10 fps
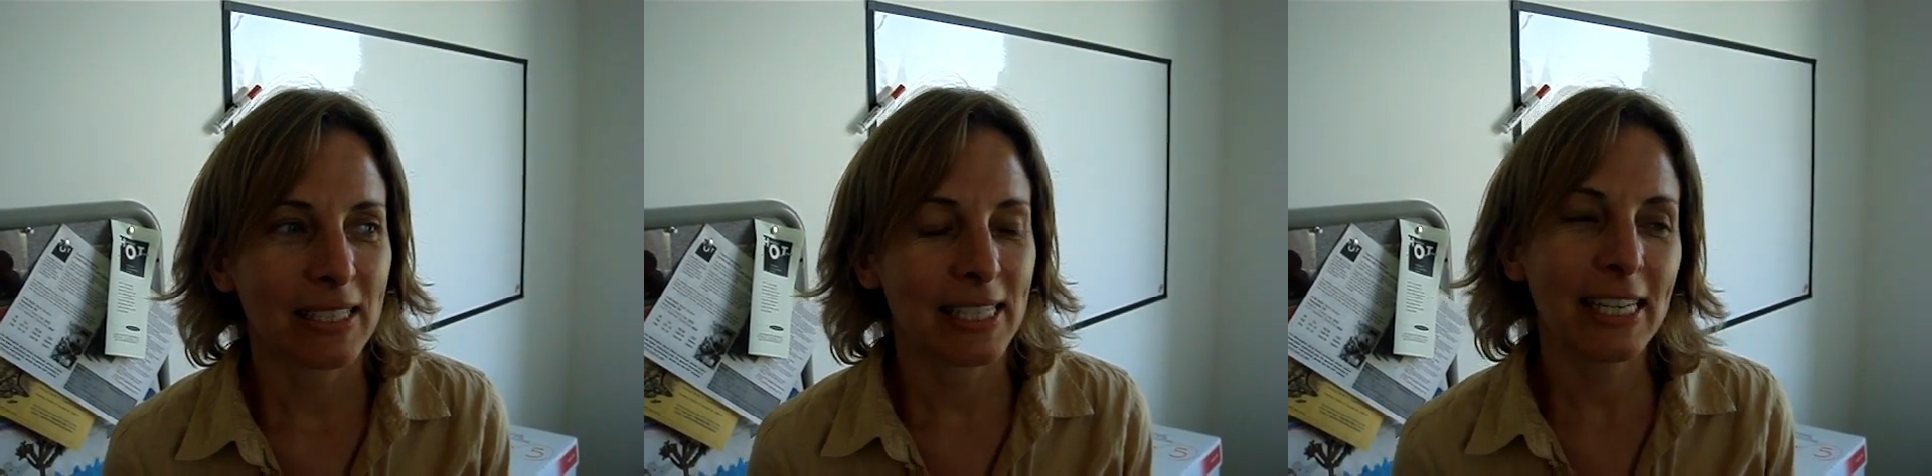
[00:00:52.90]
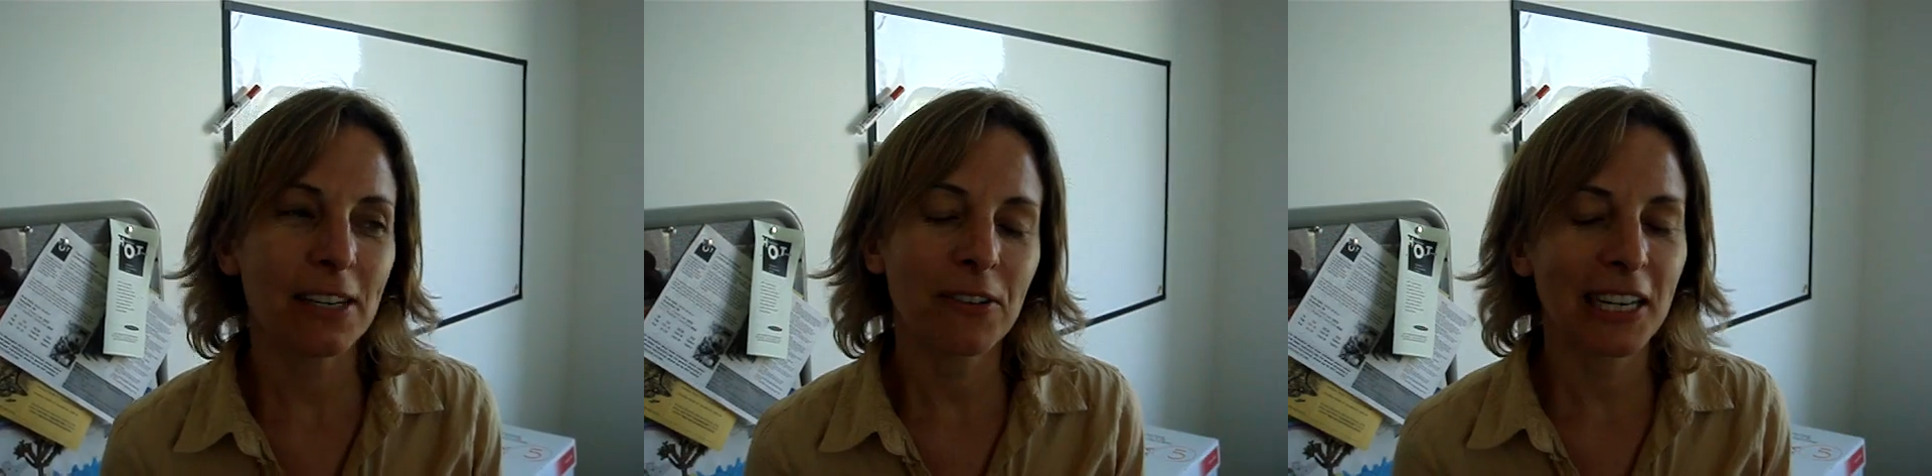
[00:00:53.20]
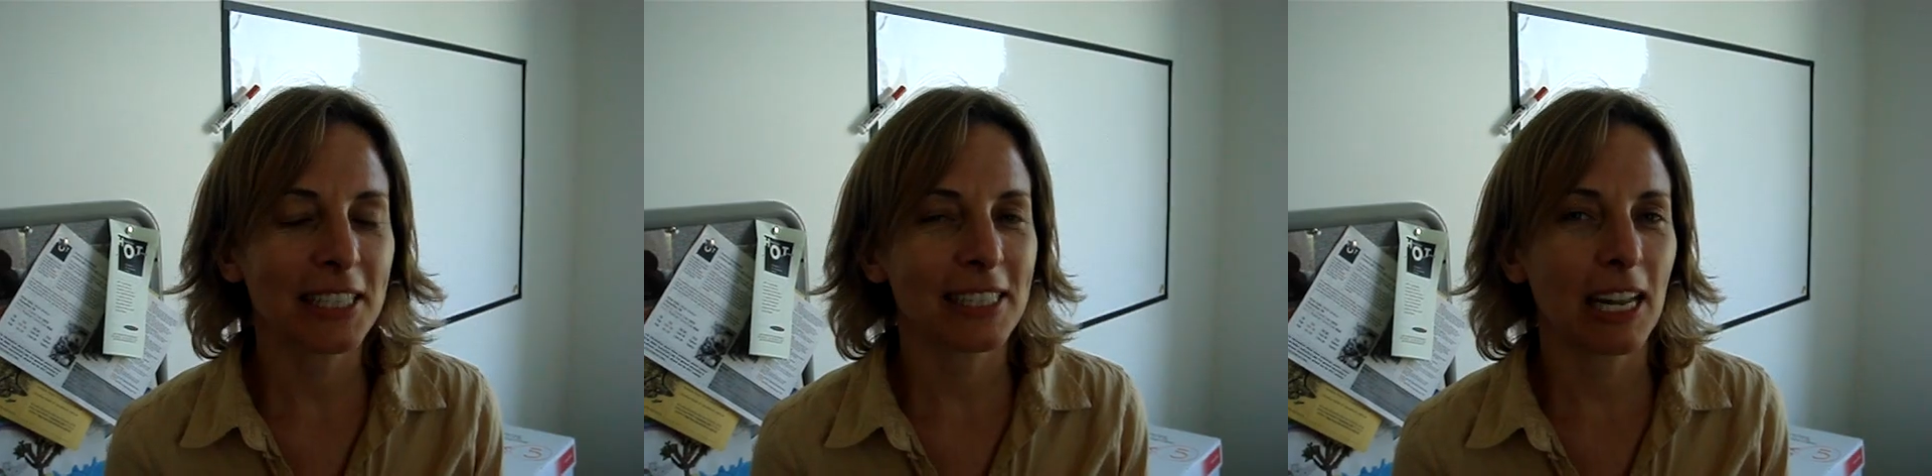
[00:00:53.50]
see if
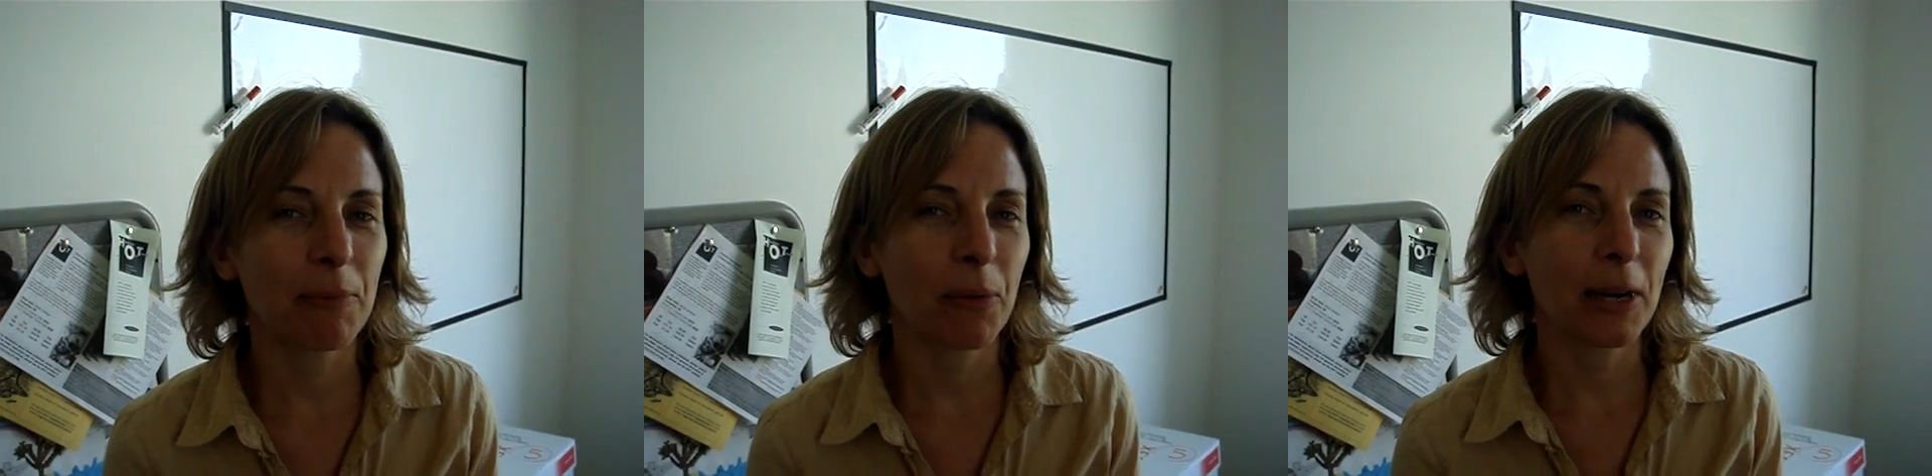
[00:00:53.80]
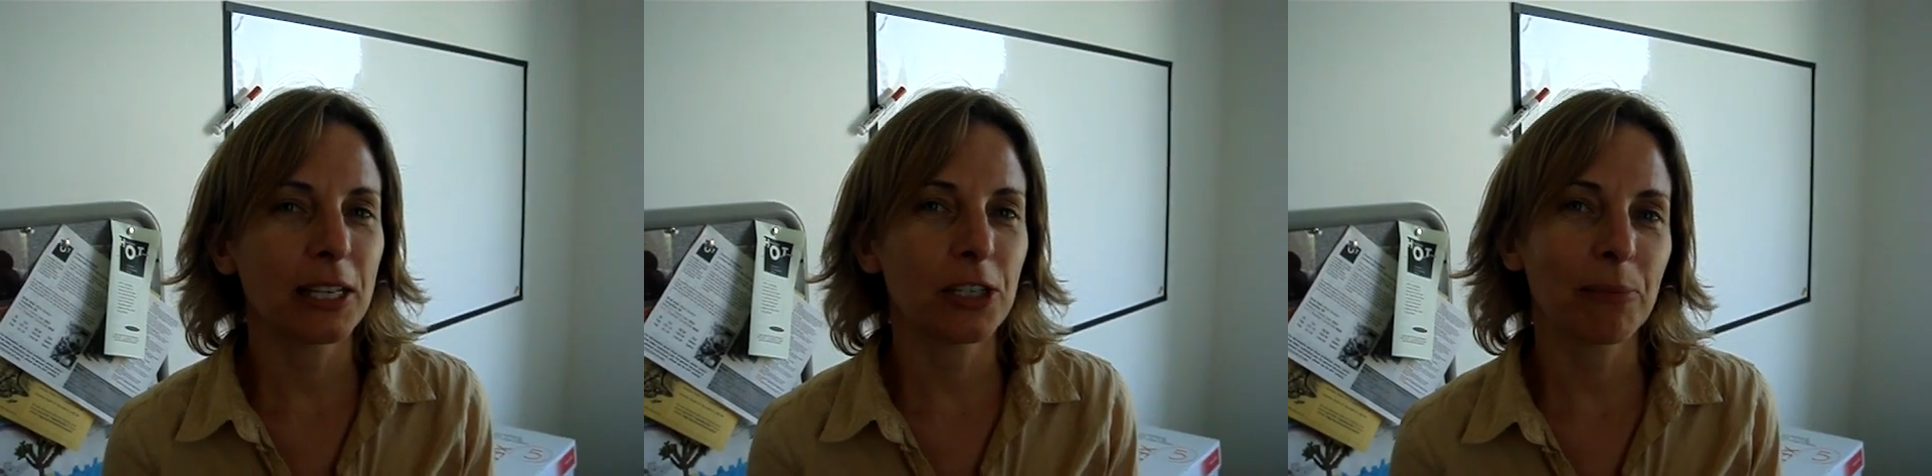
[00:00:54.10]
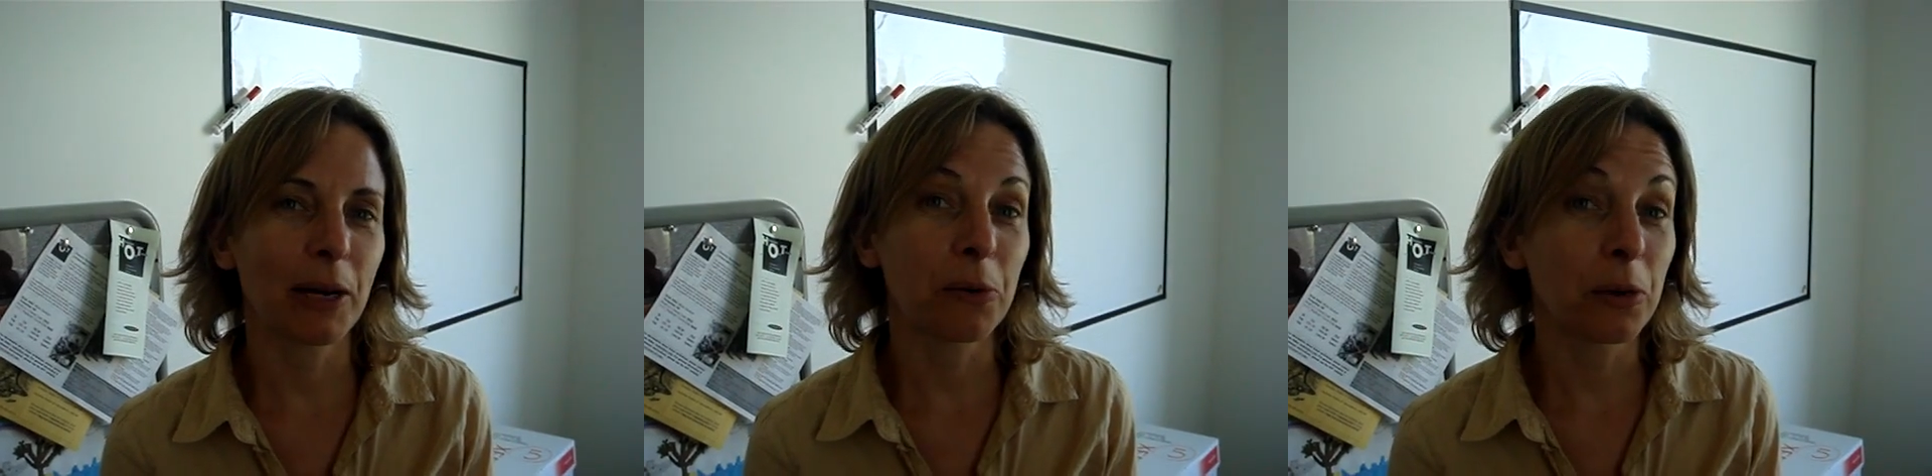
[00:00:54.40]
I could set up a way to do
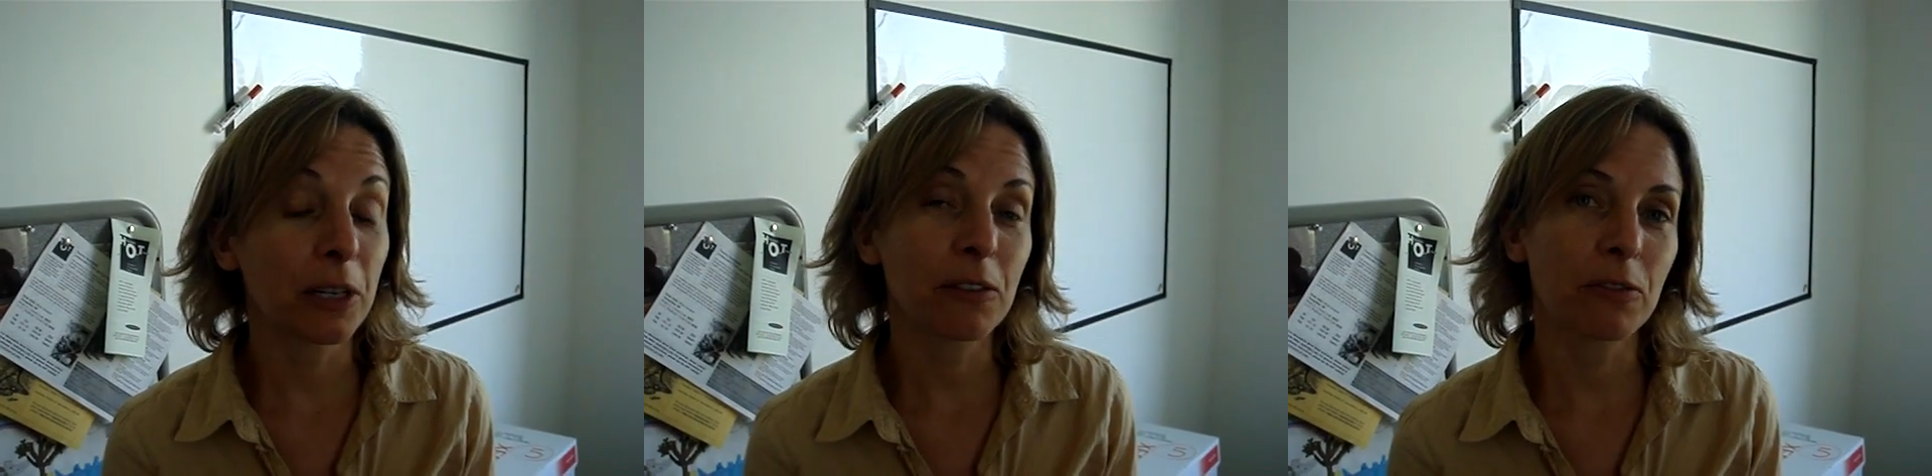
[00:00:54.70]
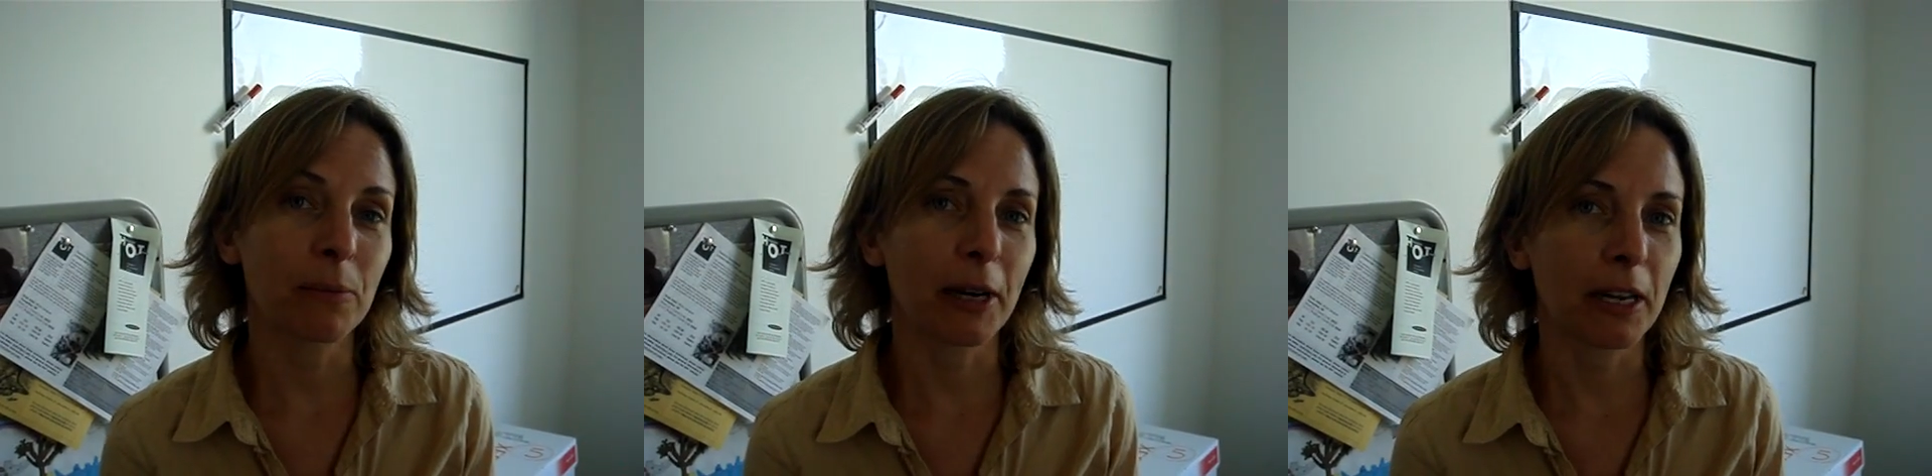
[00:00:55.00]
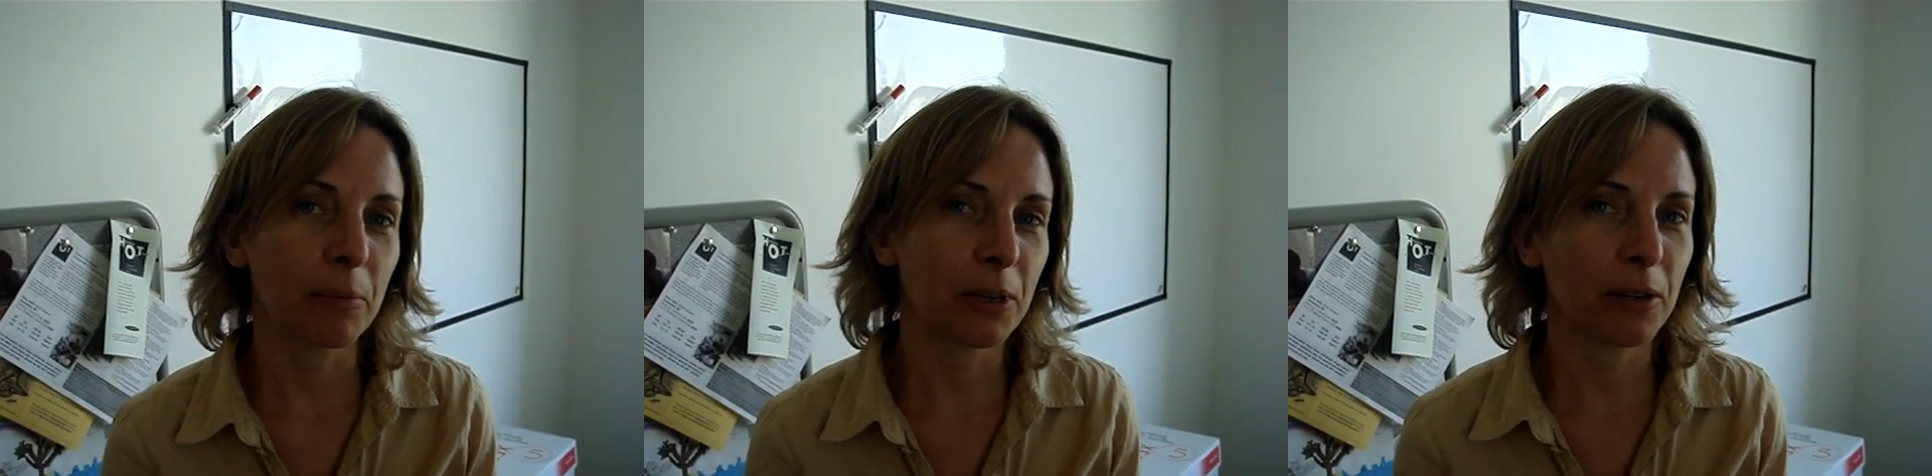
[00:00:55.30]
my work from my
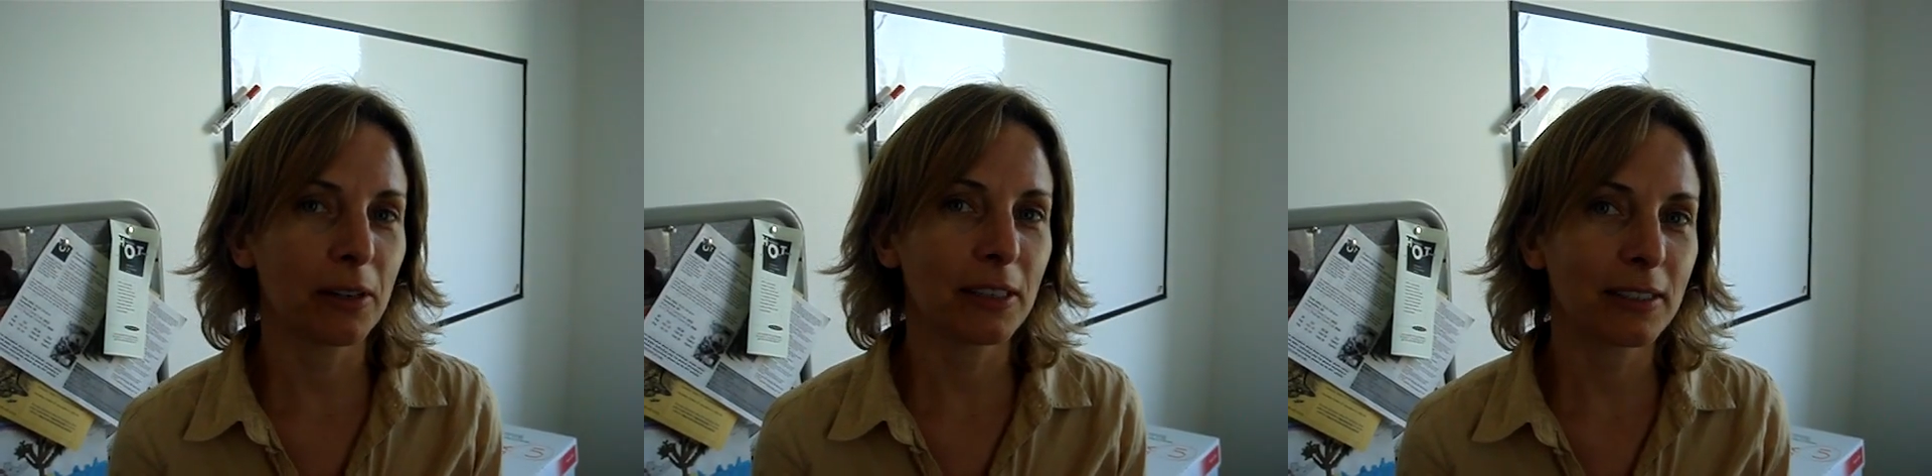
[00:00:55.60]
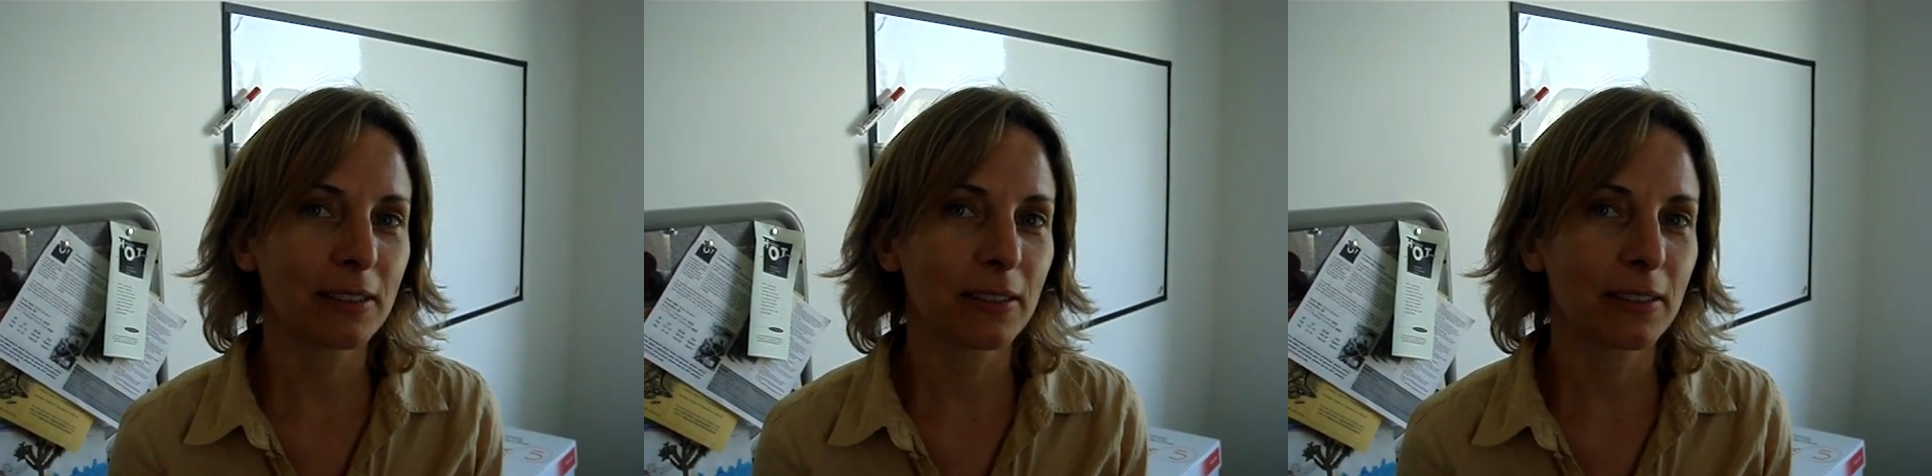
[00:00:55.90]
computer